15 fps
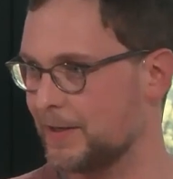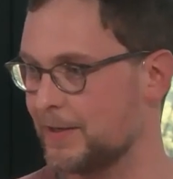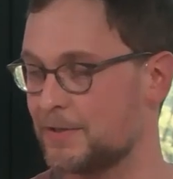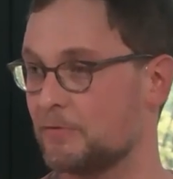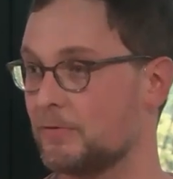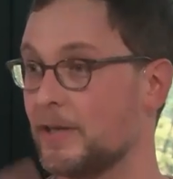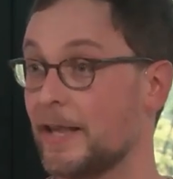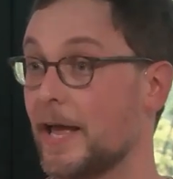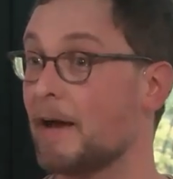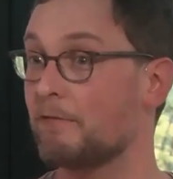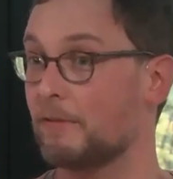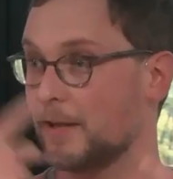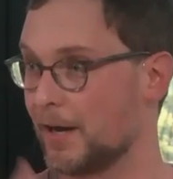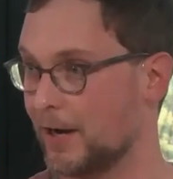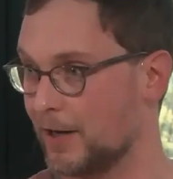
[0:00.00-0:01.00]
it's a real
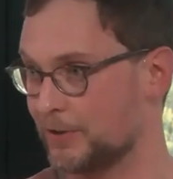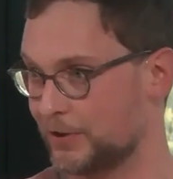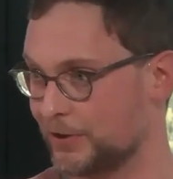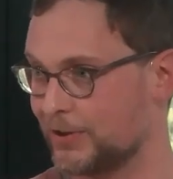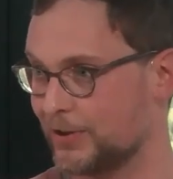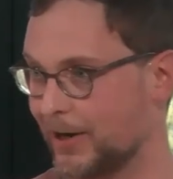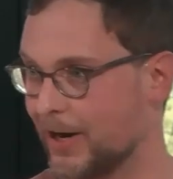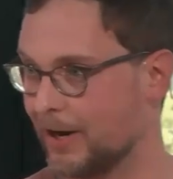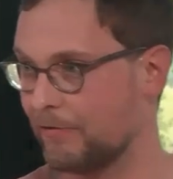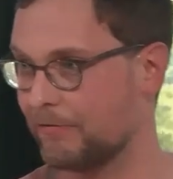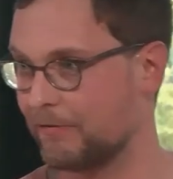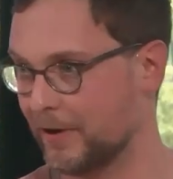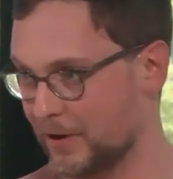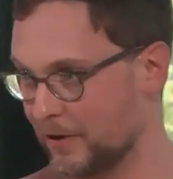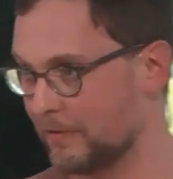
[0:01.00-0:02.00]
avalanche
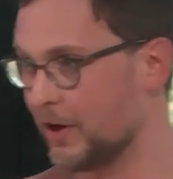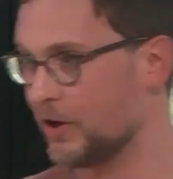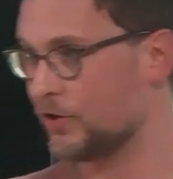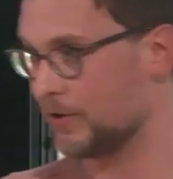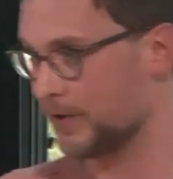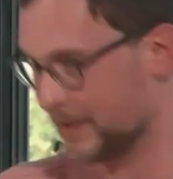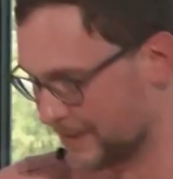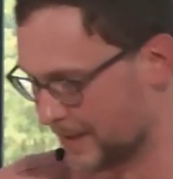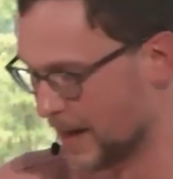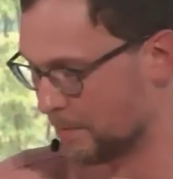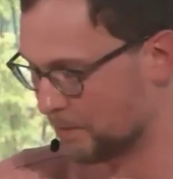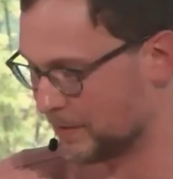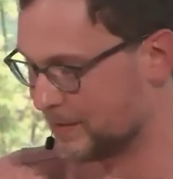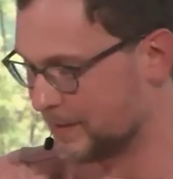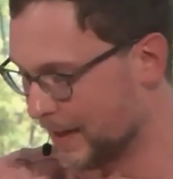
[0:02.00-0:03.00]
of innovation that's
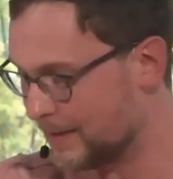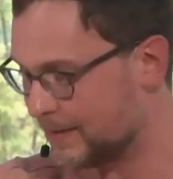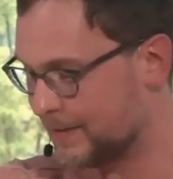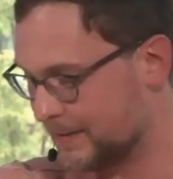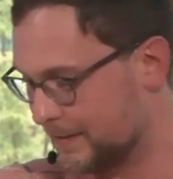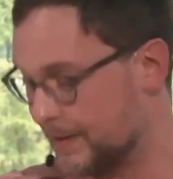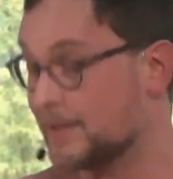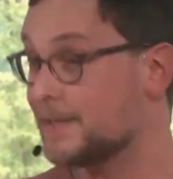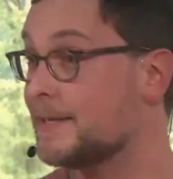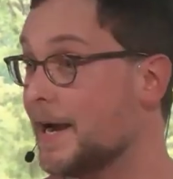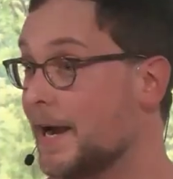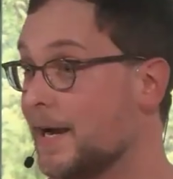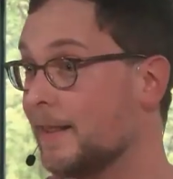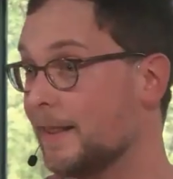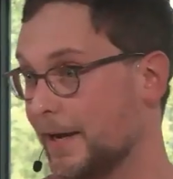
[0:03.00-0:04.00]
happened at the
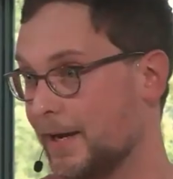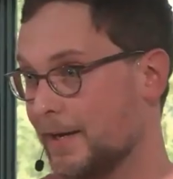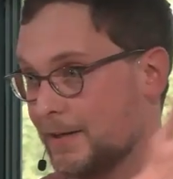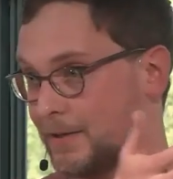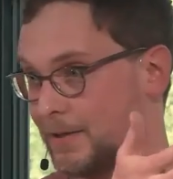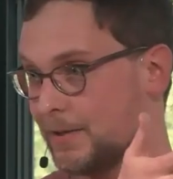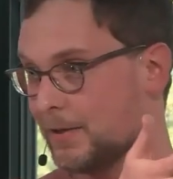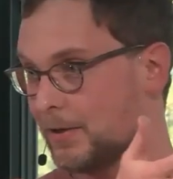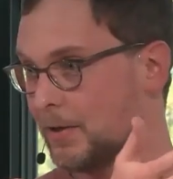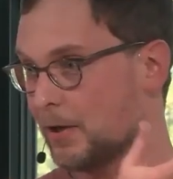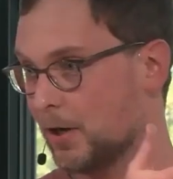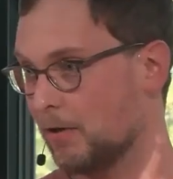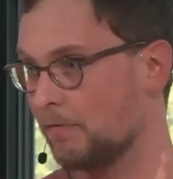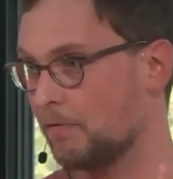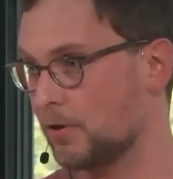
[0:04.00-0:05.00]
tail end
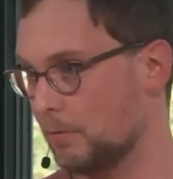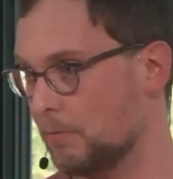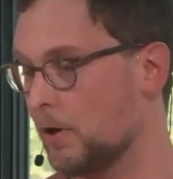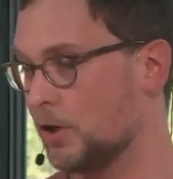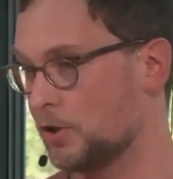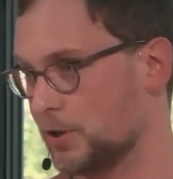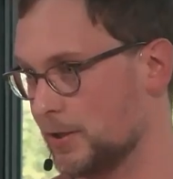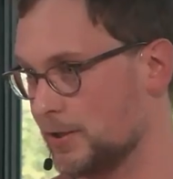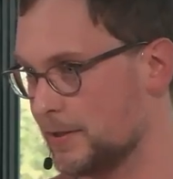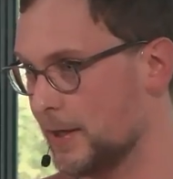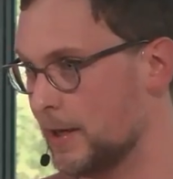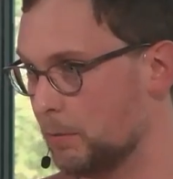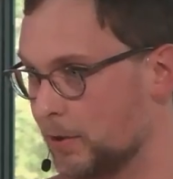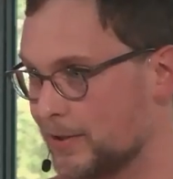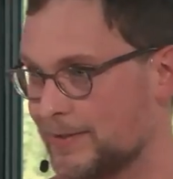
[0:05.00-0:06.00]
of commercial
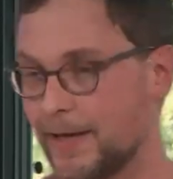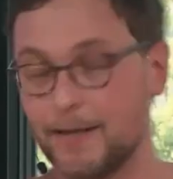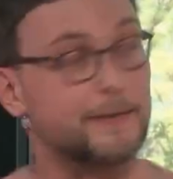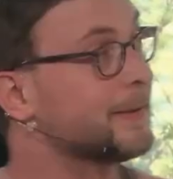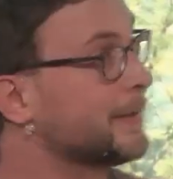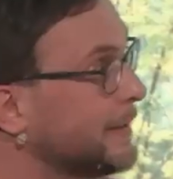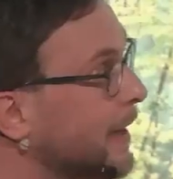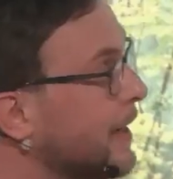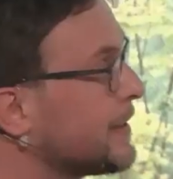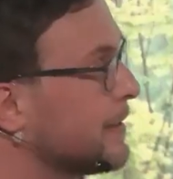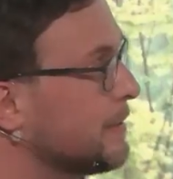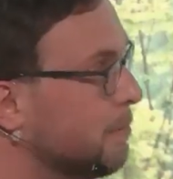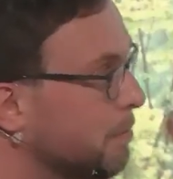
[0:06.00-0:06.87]
sailboats. That doesn't